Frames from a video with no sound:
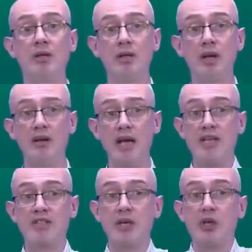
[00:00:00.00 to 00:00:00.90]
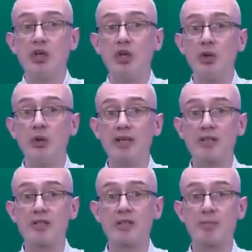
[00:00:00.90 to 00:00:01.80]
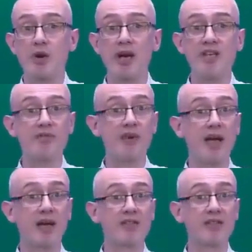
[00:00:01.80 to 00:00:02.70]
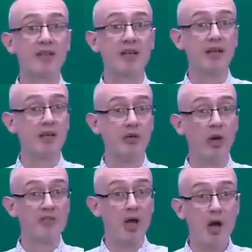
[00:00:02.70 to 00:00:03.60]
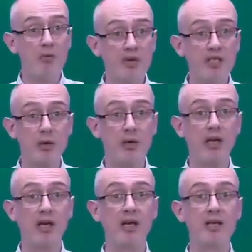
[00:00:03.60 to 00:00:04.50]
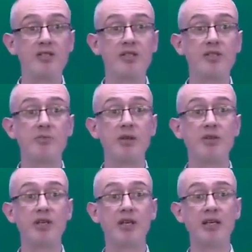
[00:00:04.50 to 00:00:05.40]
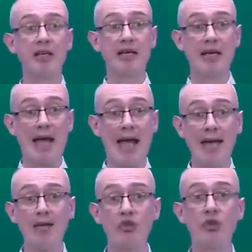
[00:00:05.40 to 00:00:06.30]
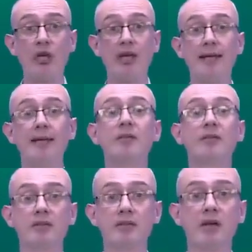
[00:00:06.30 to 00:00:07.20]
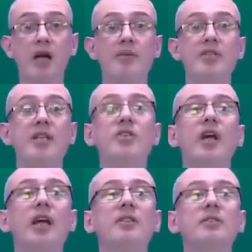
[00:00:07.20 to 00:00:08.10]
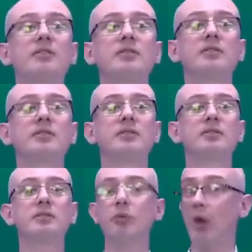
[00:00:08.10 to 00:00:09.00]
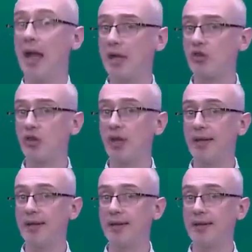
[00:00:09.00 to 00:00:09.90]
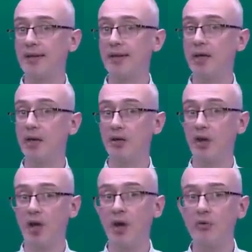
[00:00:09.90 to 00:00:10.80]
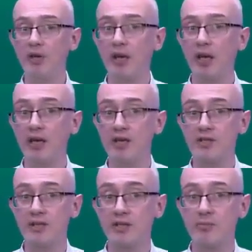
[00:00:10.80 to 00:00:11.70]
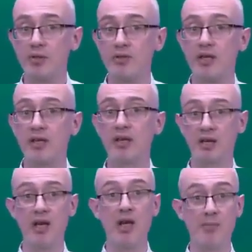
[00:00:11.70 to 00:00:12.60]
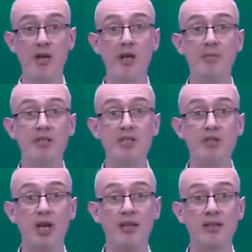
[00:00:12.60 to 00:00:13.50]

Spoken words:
You know, it's a new little surprise fact. Not only do I like listening to music, actually, I'm a DJ. Well, actually, I not only like listening to music, but I'm a DJ.